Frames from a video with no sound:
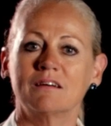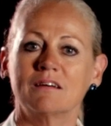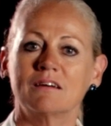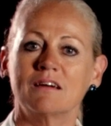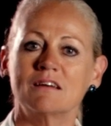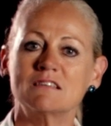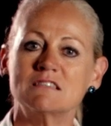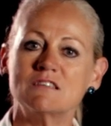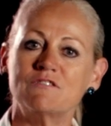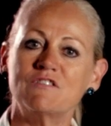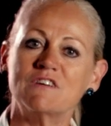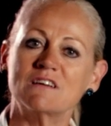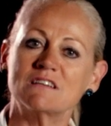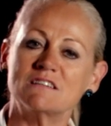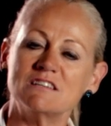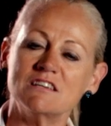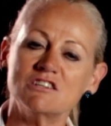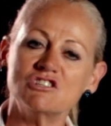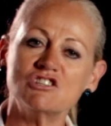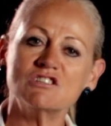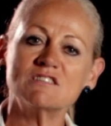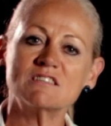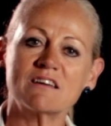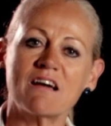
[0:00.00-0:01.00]
It's a
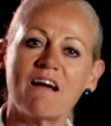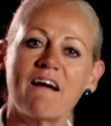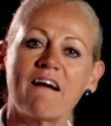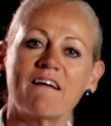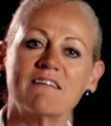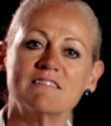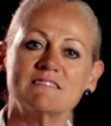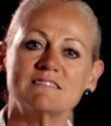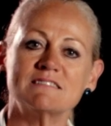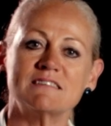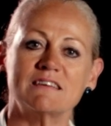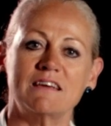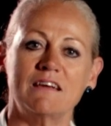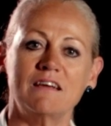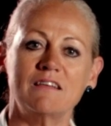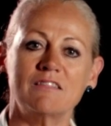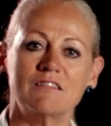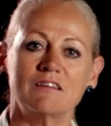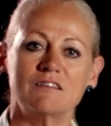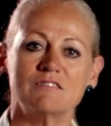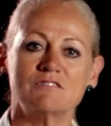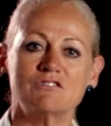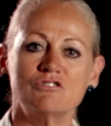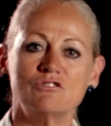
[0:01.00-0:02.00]
fictitious currency
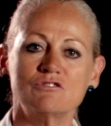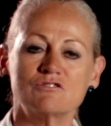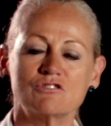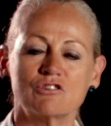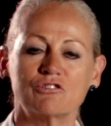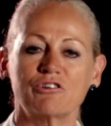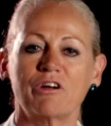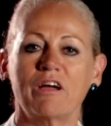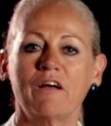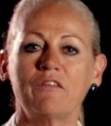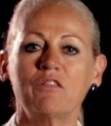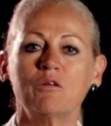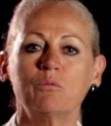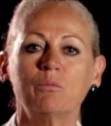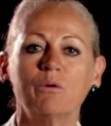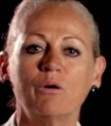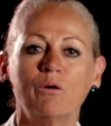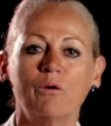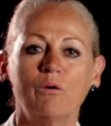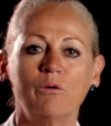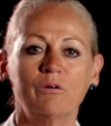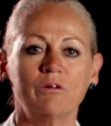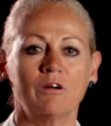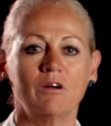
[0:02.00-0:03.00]
that is used around the
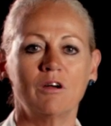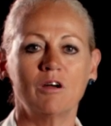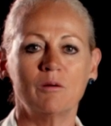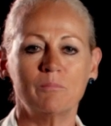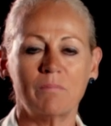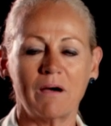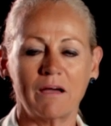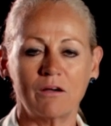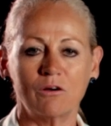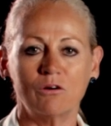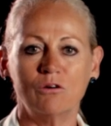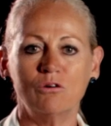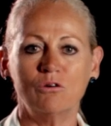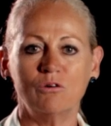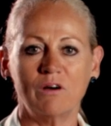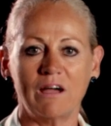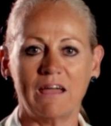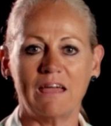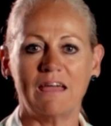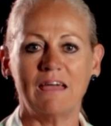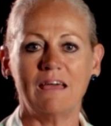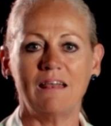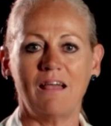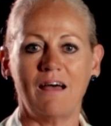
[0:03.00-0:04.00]
world by all
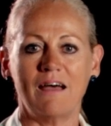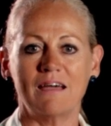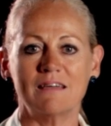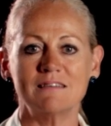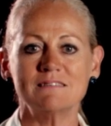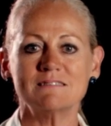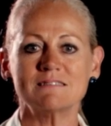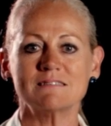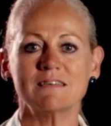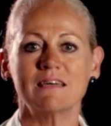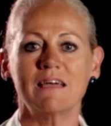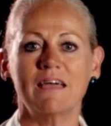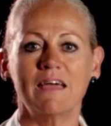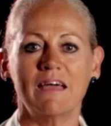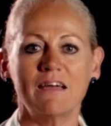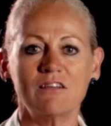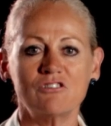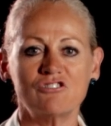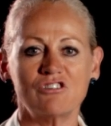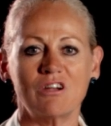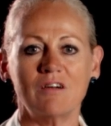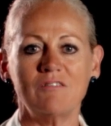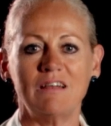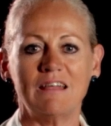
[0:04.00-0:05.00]
airlines and
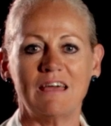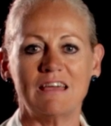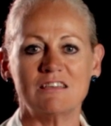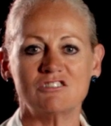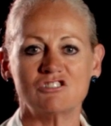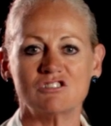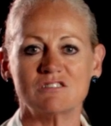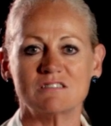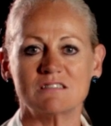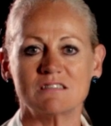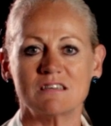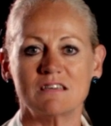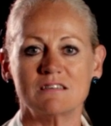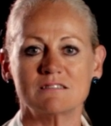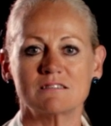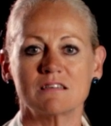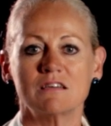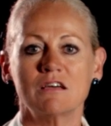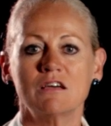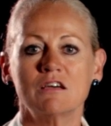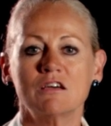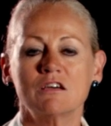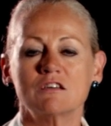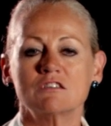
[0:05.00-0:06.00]
travel agencies
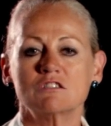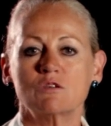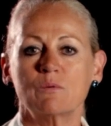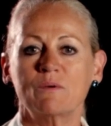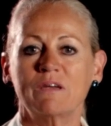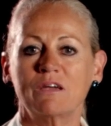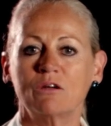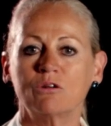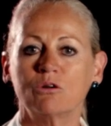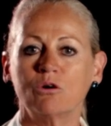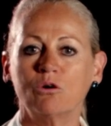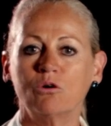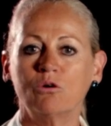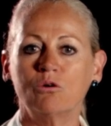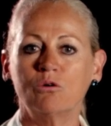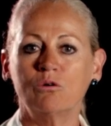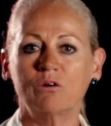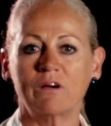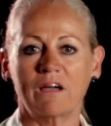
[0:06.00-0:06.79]
so we can all